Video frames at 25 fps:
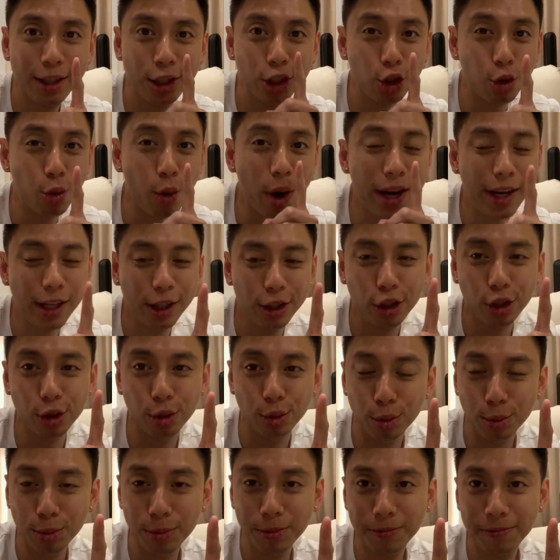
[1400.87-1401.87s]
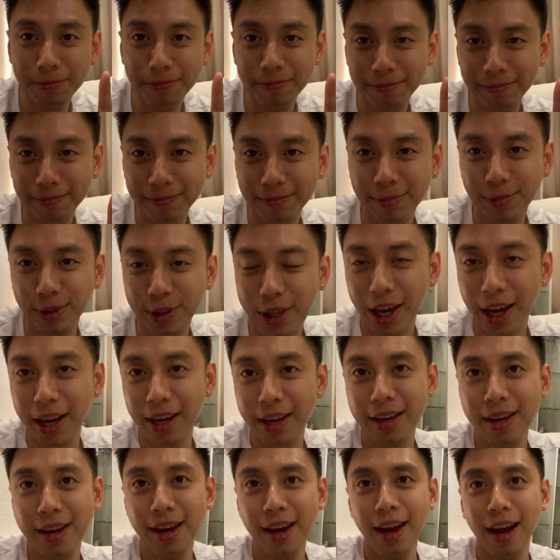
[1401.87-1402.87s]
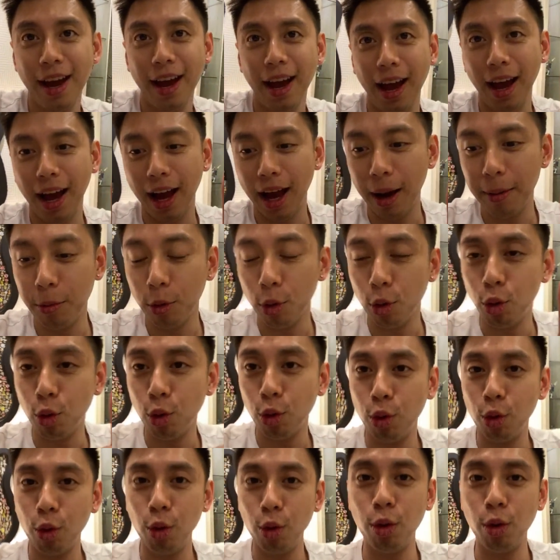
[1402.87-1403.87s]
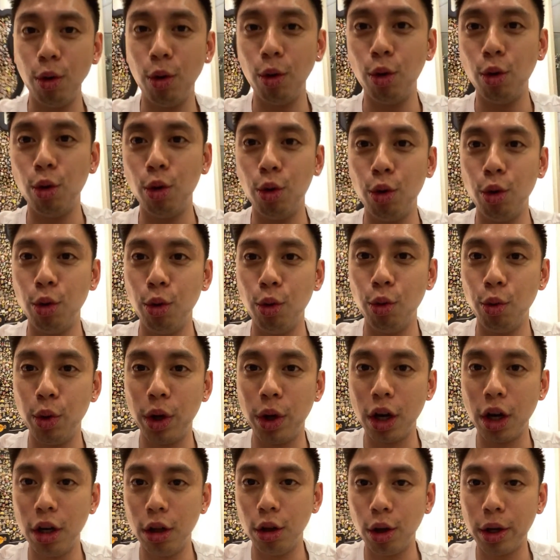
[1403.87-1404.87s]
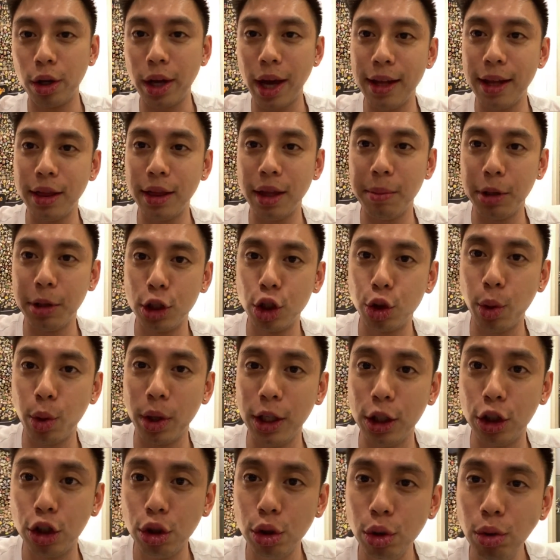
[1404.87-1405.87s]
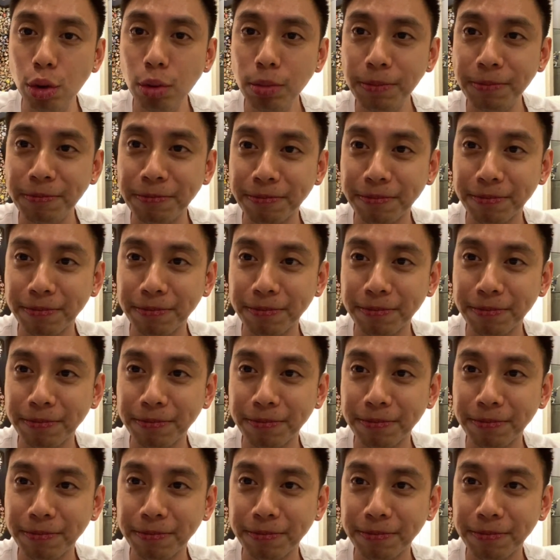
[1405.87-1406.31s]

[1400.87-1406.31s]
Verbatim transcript: Twenty two. Okay, um, we're gonna look at number twenty two.